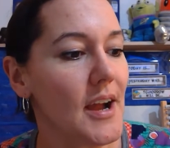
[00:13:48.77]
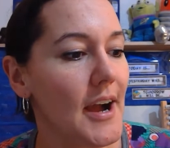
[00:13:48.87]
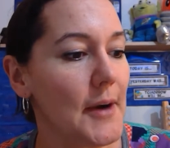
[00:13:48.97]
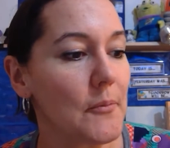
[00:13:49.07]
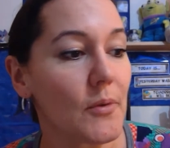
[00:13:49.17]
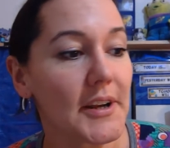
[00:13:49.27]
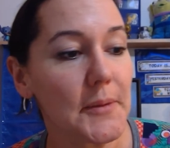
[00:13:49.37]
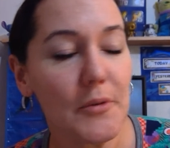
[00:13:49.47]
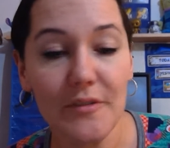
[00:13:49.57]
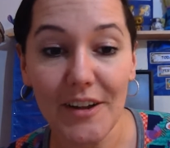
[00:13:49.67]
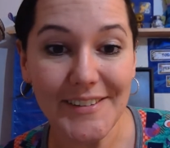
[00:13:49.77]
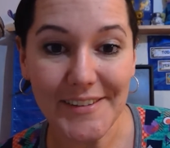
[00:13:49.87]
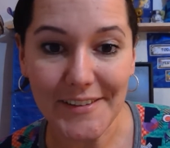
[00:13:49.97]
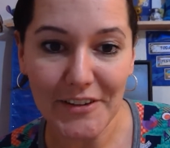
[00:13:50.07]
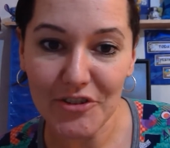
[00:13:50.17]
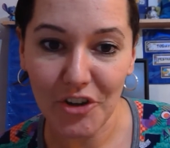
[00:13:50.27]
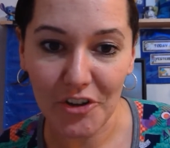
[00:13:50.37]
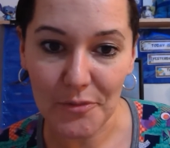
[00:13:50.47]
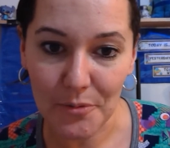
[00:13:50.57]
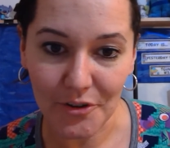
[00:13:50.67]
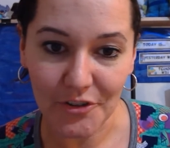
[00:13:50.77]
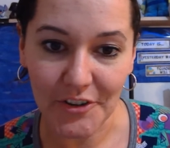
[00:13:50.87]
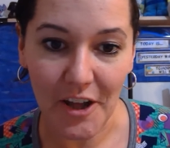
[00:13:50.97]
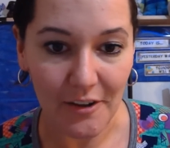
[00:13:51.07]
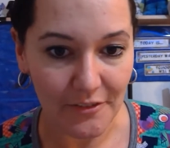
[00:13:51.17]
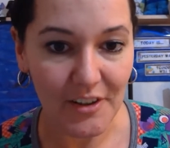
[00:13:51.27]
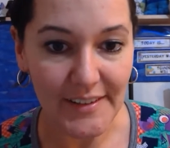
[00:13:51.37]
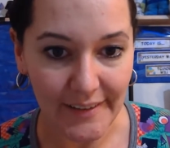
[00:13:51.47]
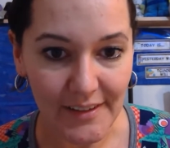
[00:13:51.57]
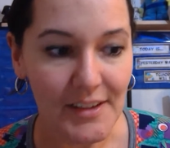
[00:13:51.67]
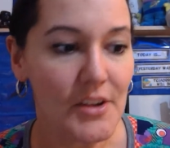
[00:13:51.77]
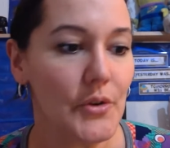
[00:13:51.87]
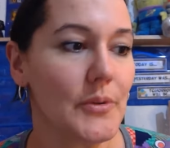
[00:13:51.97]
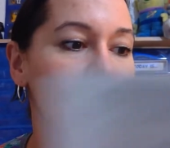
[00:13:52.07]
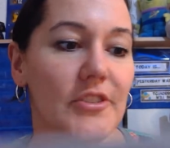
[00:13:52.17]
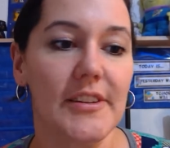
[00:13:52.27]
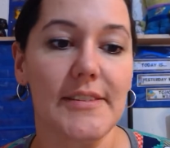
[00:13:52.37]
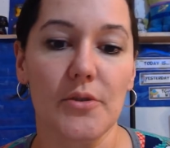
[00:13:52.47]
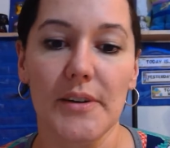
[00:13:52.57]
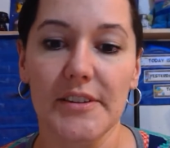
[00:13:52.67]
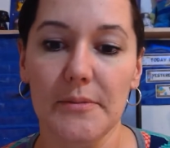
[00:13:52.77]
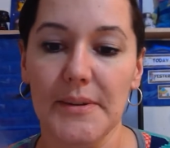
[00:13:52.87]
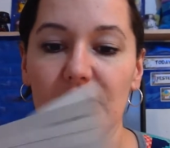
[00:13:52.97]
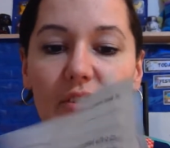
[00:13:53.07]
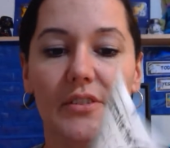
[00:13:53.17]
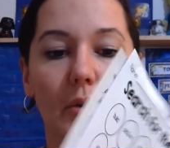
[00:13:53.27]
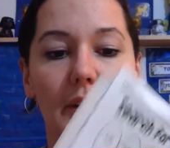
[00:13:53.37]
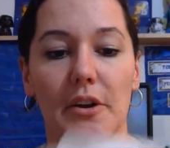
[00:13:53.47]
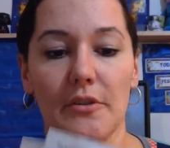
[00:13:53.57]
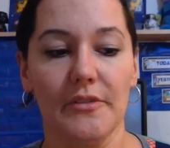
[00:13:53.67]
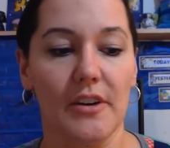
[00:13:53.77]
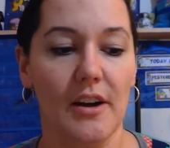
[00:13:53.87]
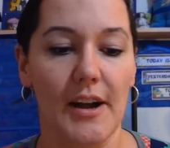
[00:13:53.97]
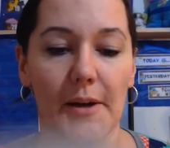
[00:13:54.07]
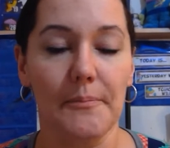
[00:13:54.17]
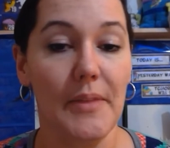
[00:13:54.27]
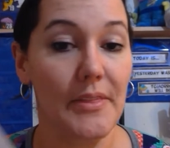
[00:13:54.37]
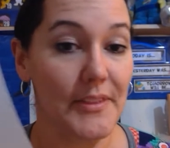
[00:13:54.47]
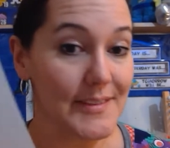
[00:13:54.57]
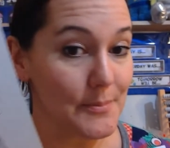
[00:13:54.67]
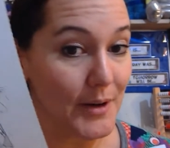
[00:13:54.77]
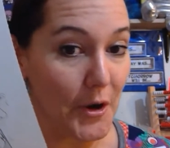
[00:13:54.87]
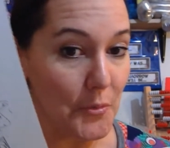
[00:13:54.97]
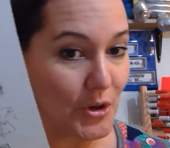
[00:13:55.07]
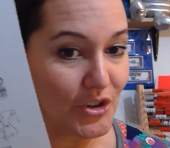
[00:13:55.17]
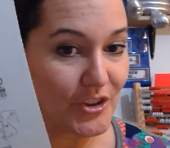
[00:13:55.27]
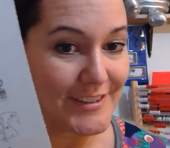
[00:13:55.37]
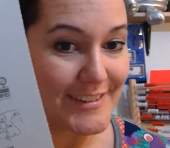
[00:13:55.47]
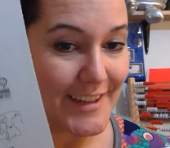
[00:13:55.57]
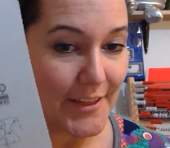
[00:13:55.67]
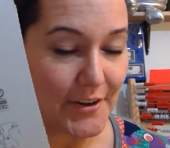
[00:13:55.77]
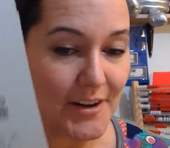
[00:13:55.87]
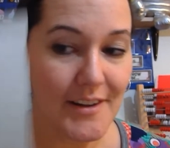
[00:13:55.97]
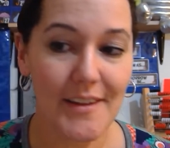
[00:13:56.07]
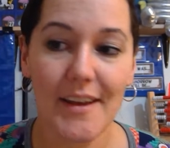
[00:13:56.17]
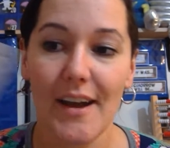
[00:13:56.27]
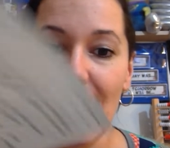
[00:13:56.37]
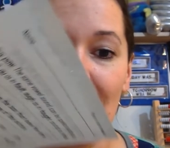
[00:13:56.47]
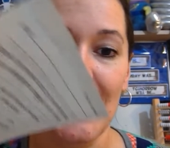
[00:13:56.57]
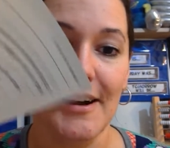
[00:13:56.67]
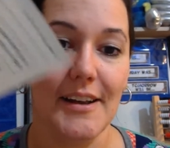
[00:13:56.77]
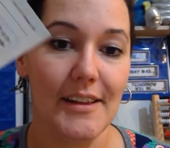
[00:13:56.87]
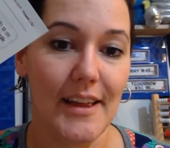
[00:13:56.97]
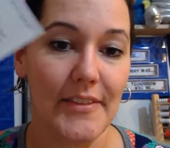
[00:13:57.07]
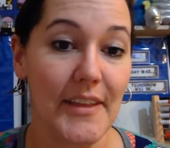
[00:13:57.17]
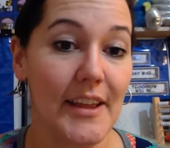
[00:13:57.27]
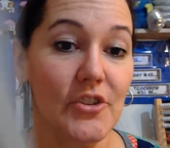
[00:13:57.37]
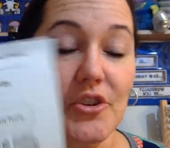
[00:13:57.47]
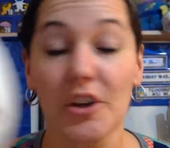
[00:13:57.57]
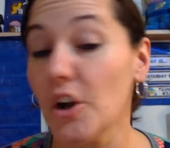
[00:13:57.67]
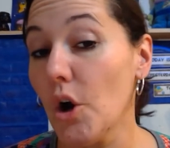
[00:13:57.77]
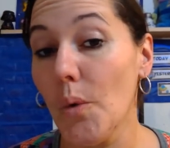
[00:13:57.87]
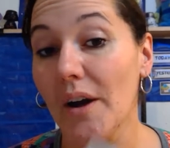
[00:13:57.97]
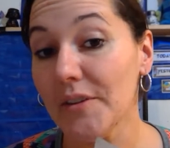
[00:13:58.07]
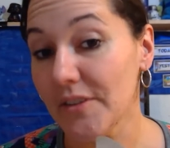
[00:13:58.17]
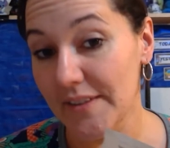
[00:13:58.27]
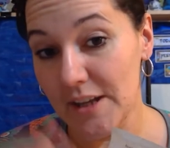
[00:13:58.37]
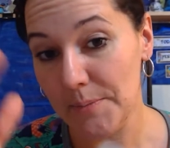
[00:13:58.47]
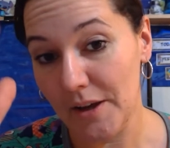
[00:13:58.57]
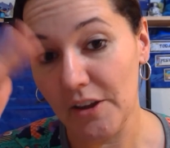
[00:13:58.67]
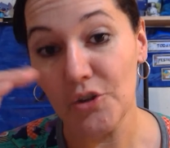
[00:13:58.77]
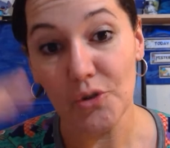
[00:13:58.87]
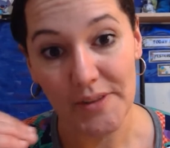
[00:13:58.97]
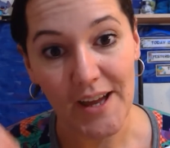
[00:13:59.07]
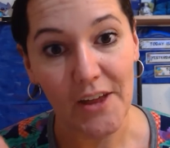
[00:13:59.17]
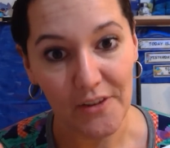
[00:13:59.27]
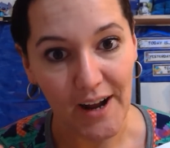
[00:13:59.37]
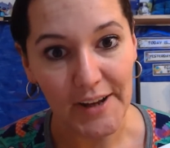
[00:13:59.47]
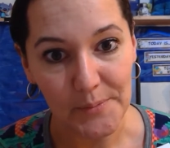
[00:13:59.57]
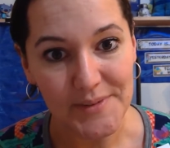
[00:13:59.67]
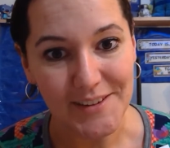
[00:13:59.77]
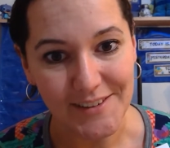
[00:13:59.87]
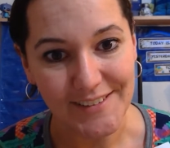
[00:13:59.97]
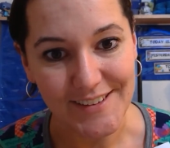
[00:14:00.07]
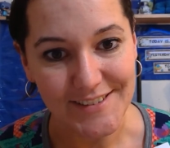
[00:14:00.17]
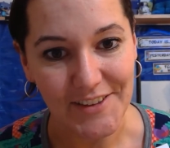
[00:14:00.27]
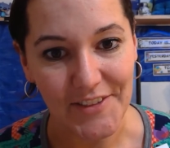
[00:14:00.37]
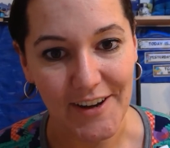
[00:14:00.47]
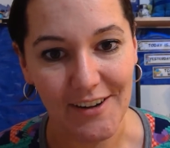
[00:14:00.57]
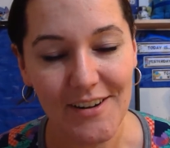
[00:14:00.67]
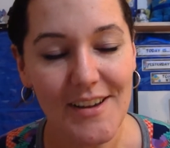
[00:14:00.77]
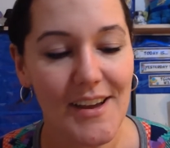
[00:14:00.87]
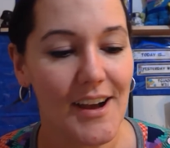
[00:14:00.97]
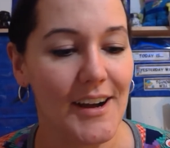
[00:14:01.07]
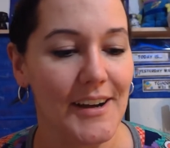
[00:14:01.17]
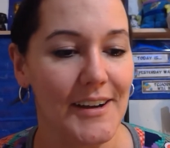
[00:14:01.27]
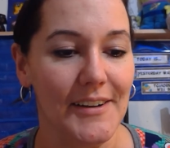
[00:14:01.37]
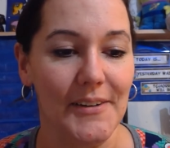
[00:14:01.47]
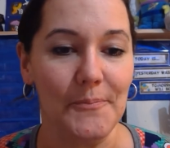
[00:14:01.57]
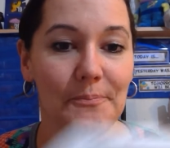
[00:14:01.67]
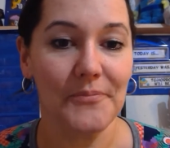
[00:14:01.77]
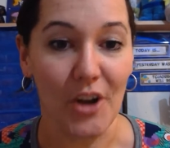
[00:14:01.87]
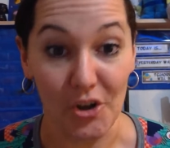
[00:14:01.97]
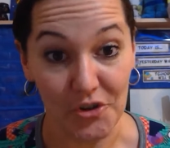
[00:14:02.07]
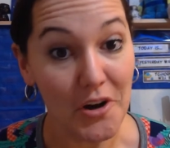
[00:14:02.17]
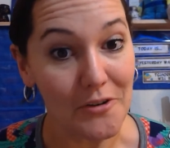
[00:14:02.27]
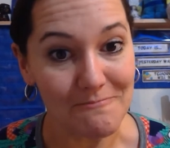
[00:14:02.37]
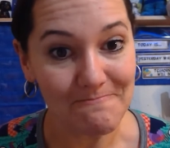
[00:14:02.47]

Um, we're going to move on to the language arts portion of our day, which is going to be just going over um, this Brown worksheet together. Uh, and then you can go on to the email and do the other items that are listed there um, on your own,